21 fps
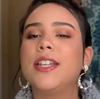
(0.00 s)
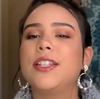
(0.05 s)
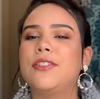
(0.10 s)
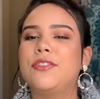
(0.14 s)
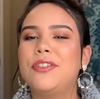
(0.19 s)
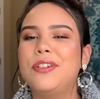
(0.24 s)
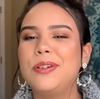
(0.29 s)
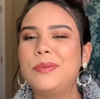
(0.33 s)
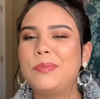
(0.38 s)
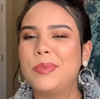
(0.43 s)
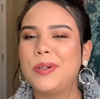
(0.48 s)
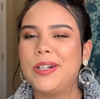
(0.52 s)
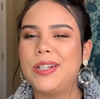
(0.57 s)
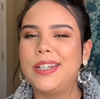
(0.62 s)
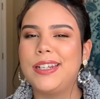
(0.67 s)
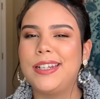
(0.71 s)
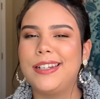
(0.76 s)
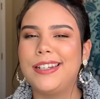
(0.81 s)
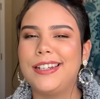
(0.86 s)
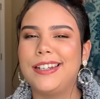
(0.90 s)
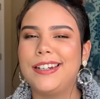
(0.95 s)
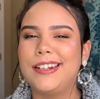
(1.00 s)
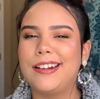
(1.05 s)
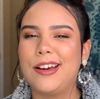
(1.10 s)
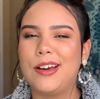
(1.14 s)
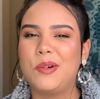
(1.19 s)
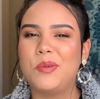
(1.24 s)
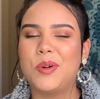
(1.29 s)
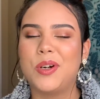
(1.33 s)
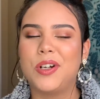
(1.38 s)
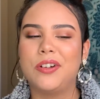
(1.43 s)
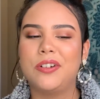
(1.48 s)
I try to put it in
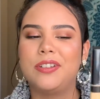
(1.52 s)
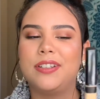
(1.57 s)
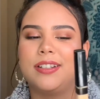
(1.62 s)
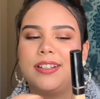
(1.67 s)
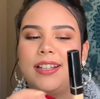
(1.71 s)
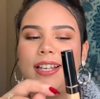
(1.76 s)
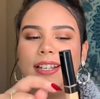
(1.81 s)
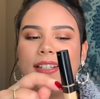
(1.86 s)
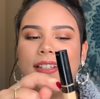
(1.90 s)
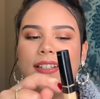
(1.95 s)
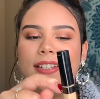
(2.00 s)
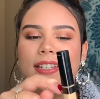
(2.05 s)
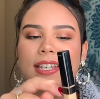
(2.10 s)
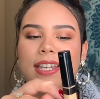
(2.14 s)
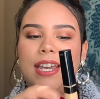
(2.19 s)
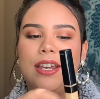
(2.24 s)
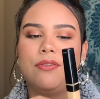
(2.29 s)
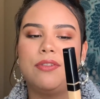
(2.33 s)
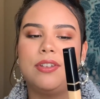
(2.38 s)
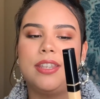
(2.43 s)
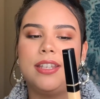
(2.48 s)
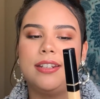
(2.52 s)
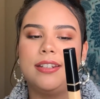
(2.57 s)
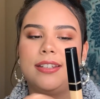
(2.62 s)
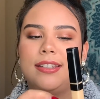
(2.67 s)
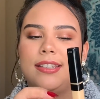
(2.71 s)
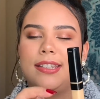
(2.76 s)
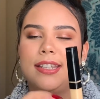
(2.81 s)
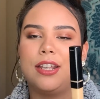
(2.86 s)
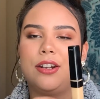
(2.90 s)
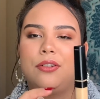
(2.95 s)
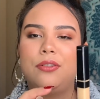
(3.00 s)
hot water to like get everything to
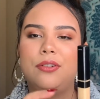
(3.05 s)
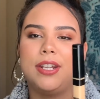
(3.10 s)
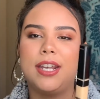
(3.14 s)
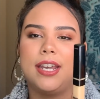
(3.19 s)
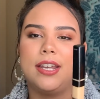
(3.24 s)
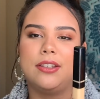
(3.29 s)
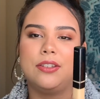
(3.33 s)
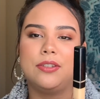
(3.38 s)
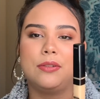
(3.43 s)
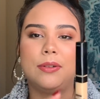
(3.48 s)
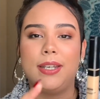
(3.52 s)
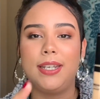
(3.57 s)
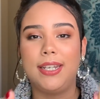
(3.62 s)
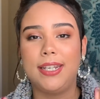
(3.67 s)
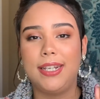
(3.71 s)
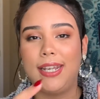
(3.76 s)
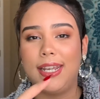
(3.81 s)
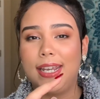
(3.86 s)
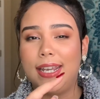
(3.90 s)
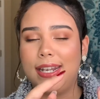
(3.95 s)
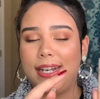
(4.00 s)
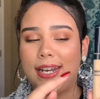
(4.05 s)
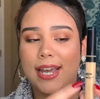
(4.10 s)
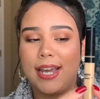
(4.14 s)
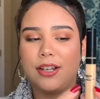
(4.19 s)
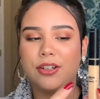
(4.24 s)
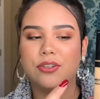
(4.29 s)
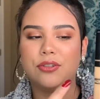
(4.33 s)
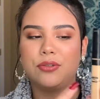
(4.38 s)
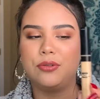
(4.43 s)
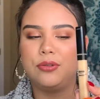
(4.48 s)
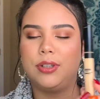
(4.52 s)
settle down so I can get an
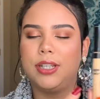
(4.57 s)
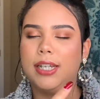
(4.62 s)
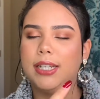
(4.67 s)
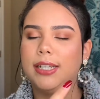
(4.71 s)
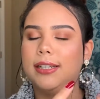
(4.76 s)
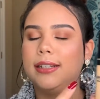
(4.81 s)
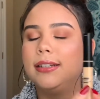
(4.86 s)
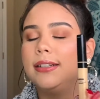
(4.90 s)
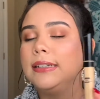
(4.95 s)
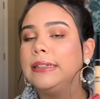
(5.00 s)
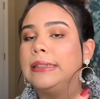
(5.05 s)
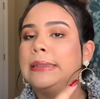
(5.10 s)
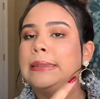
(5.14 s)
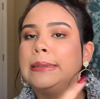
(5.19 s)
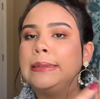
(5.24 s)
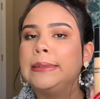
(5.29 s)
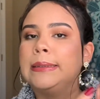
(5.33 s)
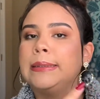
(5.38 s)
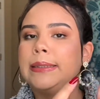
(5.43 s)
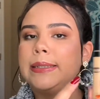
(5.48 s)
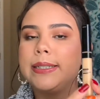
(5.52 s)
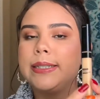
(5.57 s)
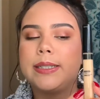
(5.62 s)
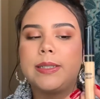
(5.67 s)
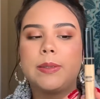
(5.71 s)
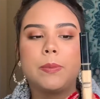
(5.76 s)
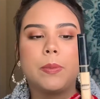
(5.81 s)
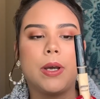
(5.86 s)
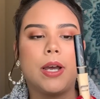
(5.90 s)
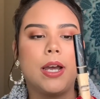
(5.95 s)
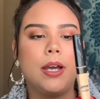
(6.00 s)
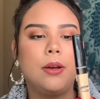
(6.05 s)
actual like
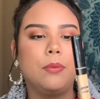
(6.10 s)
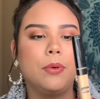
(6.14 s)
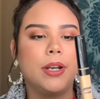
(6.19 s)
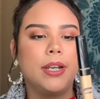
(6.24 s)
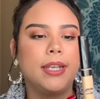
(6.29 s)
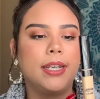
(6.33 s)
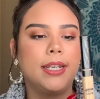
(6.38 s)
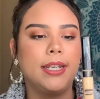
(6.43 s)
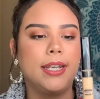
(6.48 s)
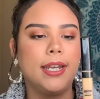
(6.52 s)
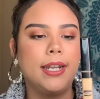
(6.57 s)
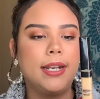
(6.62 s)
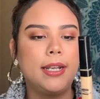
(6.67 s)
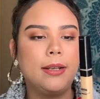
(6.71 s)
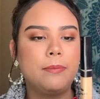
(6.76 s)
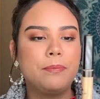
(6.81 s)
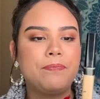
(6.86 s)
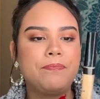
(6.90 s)
spot where I can get it.